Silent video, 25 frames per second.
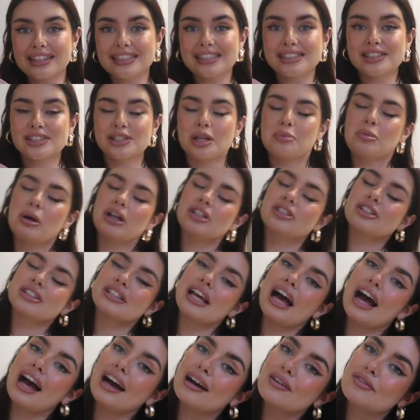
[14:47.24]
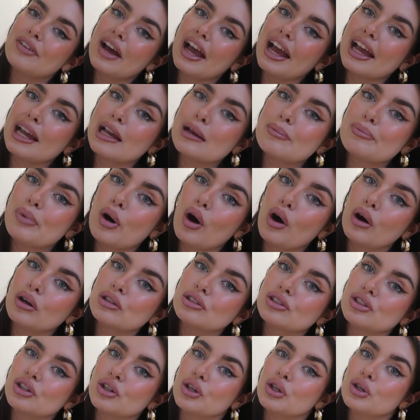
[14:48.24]
I didn't so much as have a
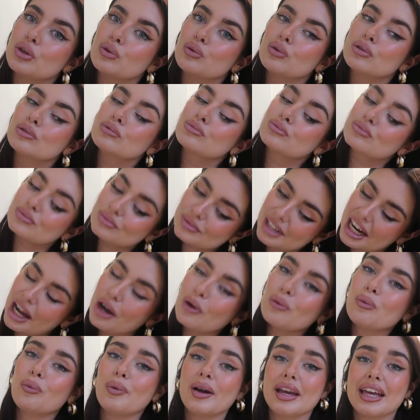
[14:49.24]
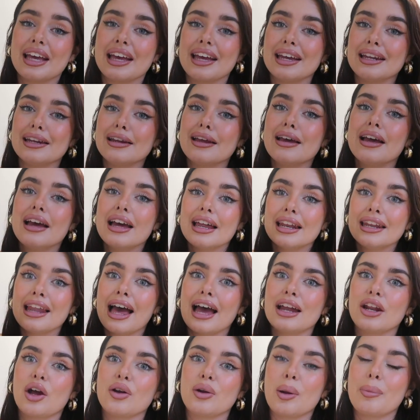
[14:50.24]
pot to weigh-in,
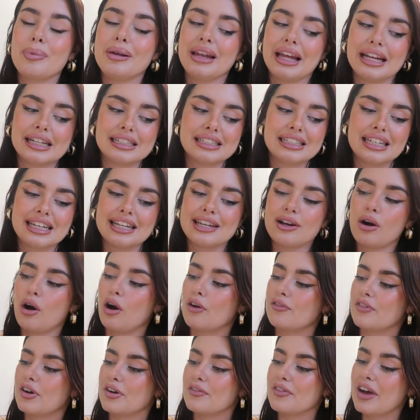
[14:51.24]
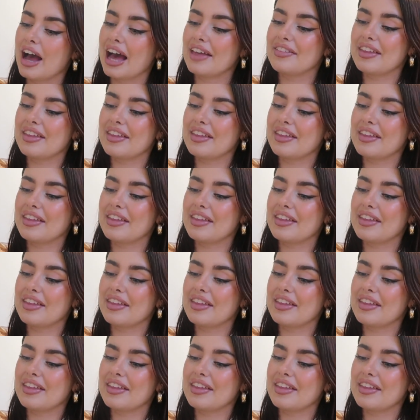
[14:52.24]
let alone a plate to eat off of.